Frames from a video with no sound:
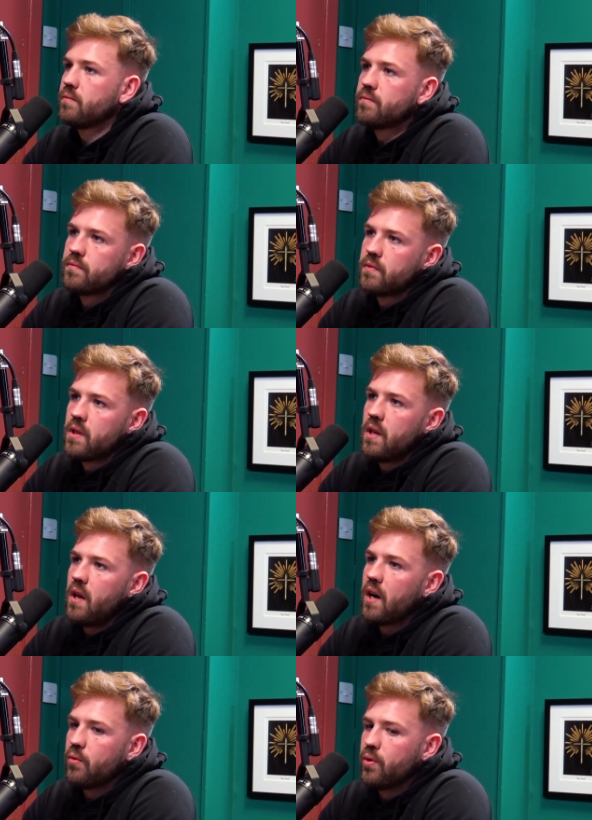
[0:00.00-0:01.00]
Yeah.
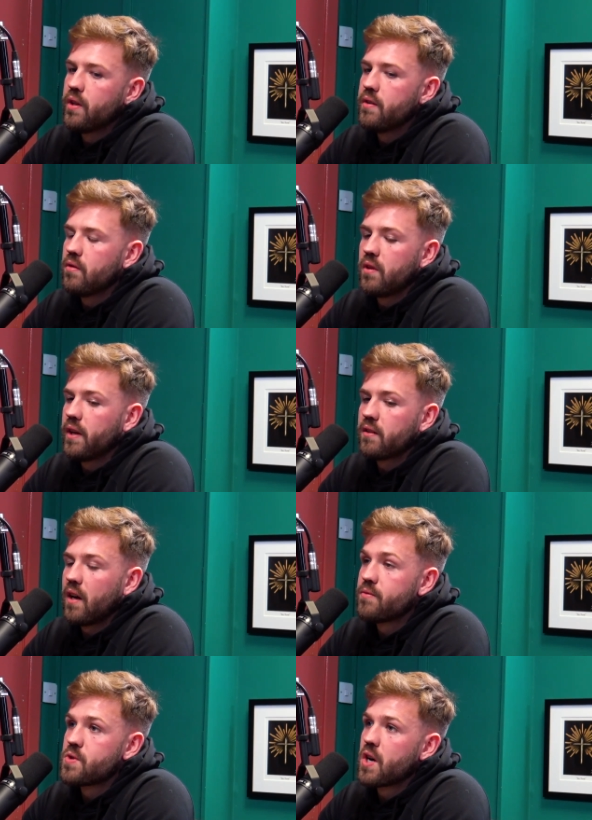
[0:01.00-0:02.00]
I really like
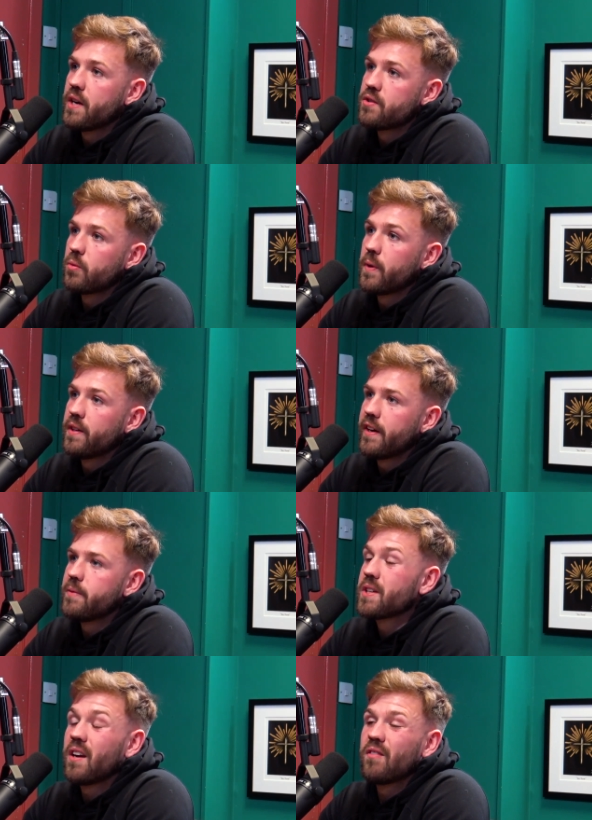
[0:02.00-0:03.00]
I've tried so many
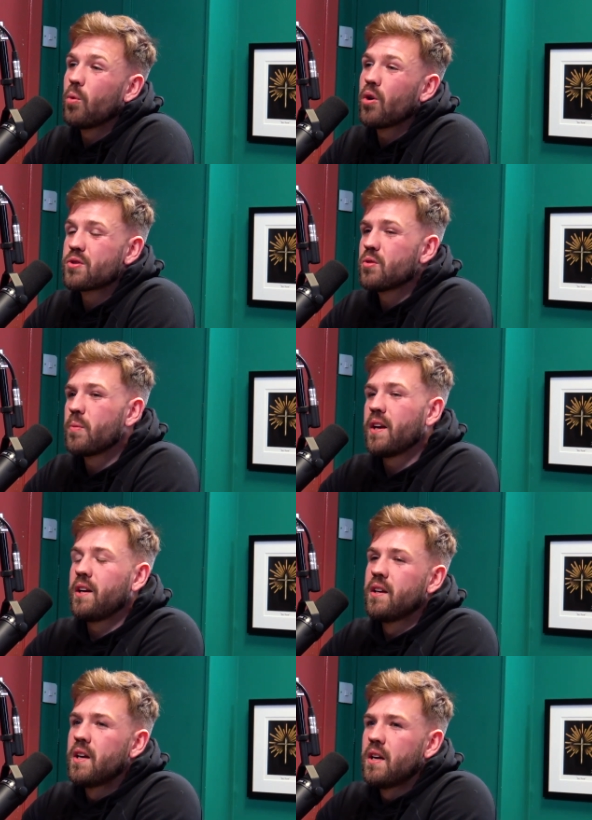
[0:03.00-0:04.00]
times and I've watched so
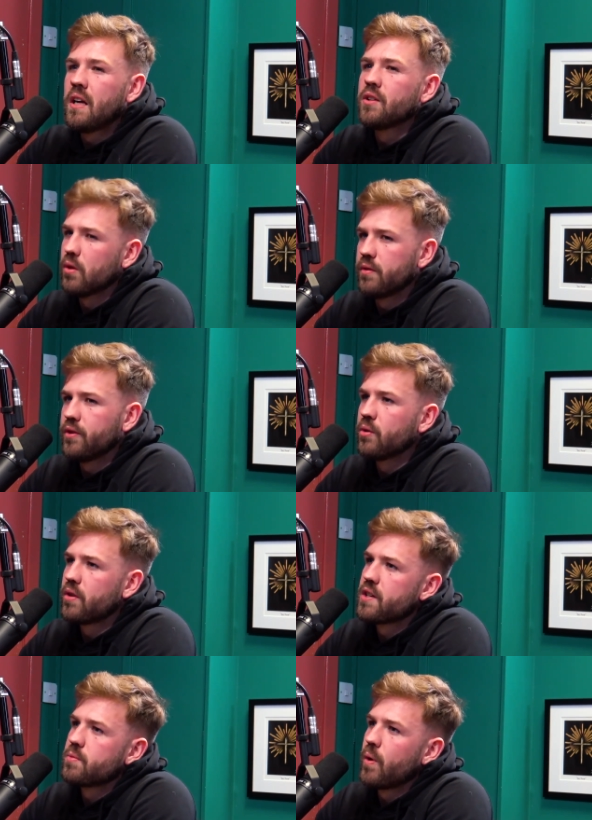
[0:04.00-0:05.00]
many don't know if you know
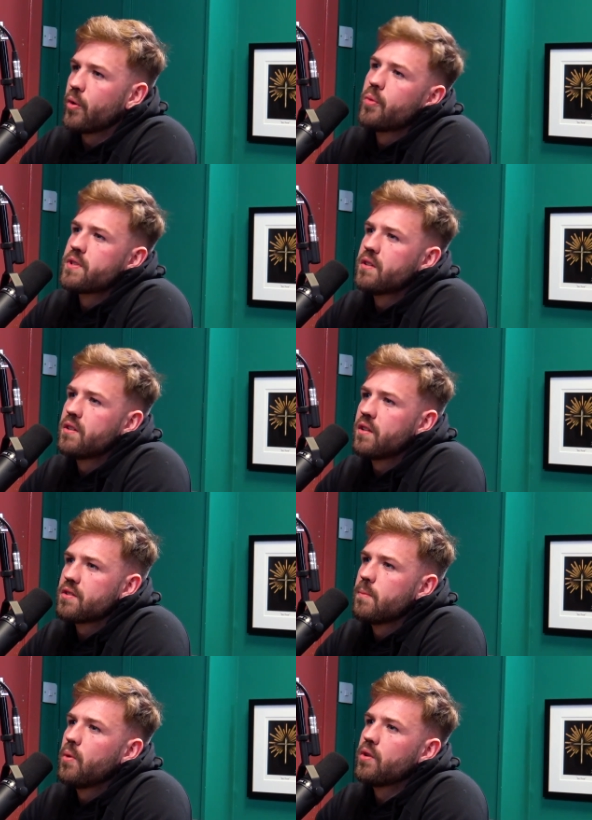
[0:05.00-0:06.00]
Chris Williamson that does
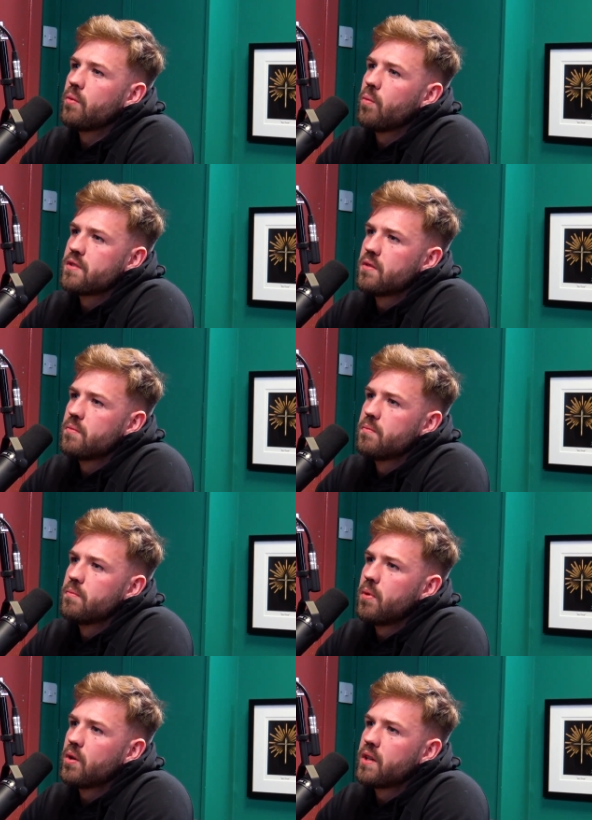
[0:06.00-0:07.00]
the Modern Wisdom
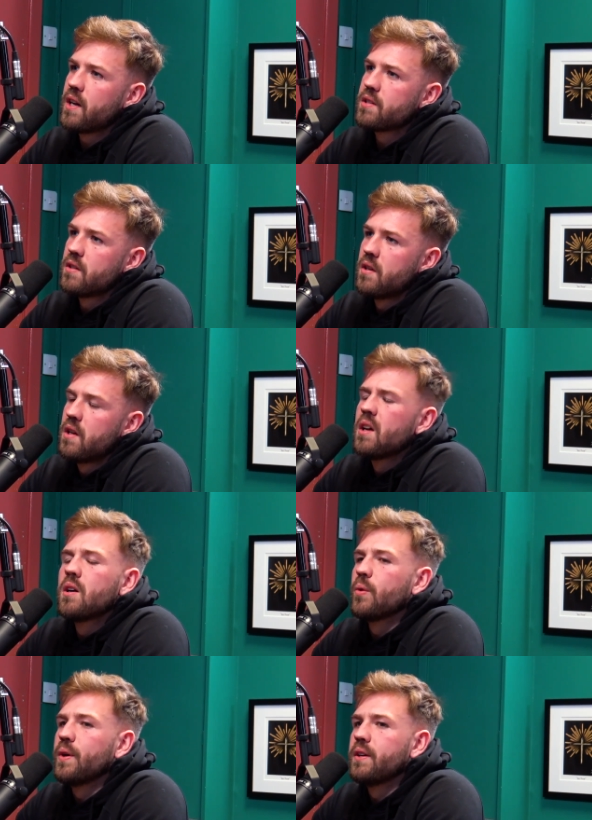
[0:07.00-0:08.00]
podcast.
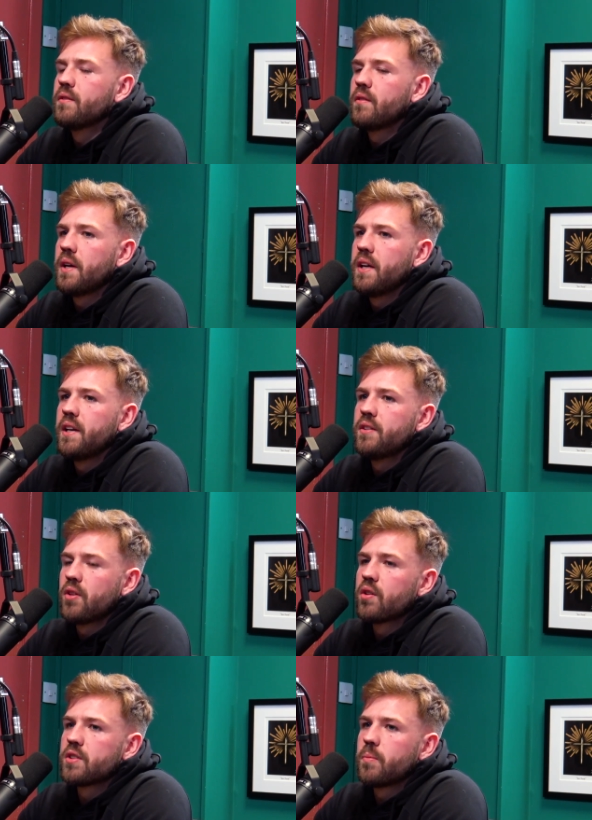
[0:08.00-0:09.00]
No. he,
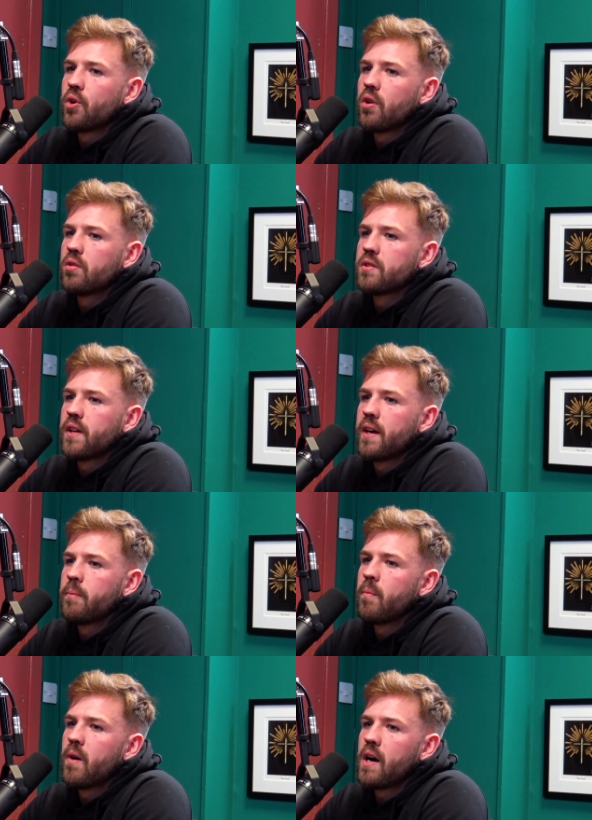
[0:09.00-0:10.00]
talks about it all the
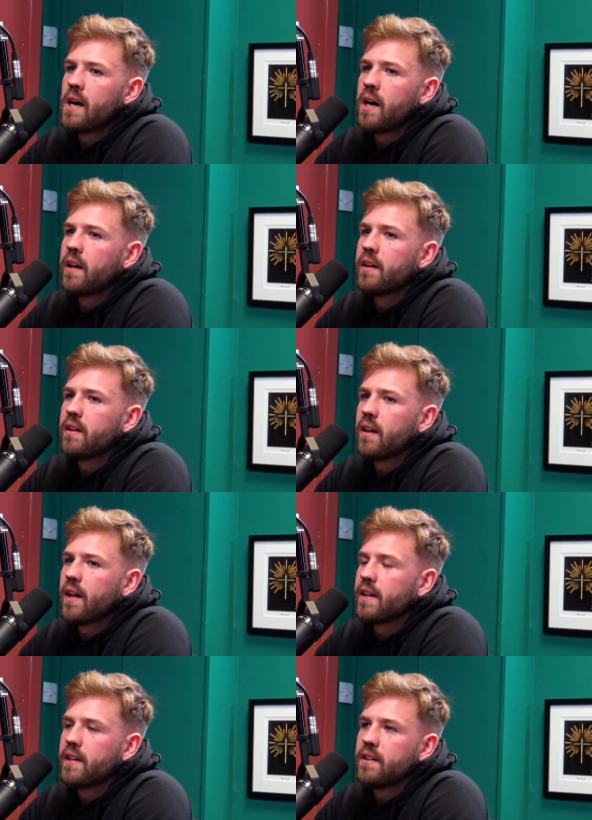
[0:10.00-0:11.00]
time, and
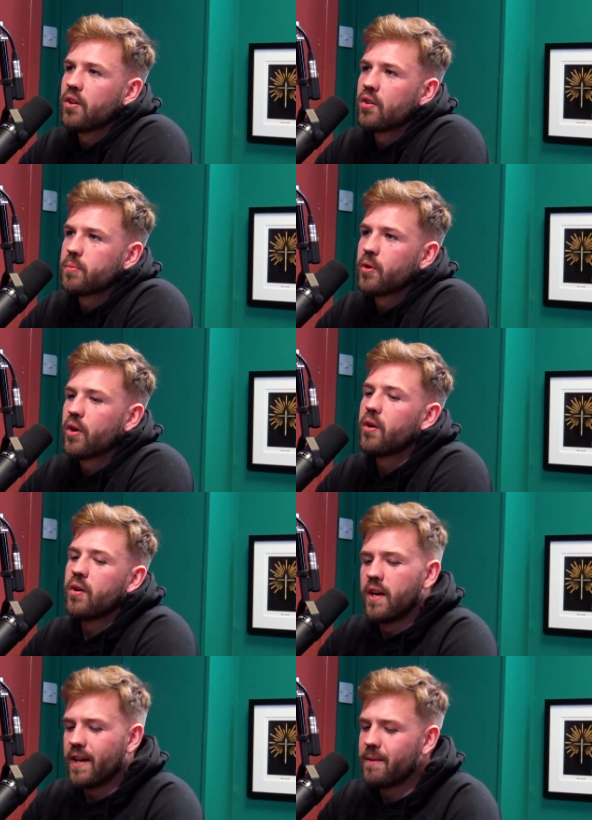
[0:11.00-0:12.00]
like he talks about how
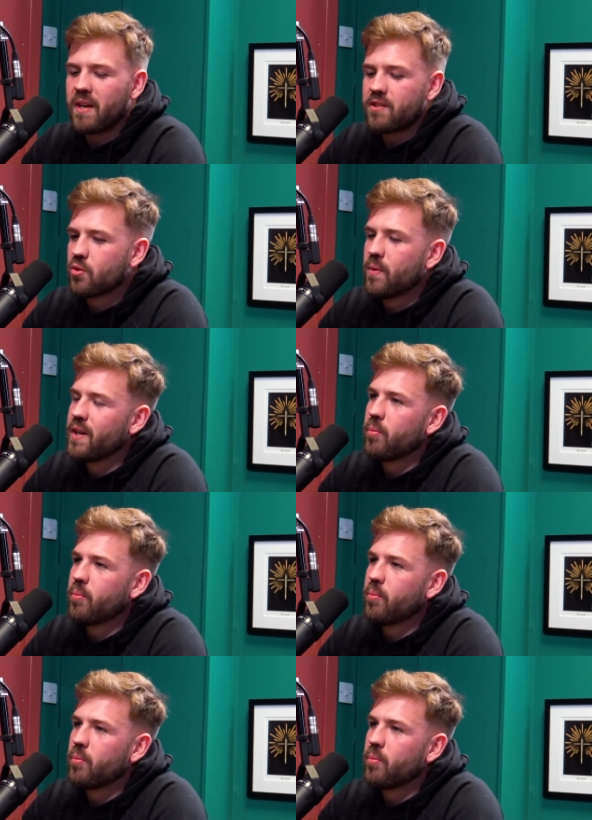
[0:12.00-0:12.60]
he made so many.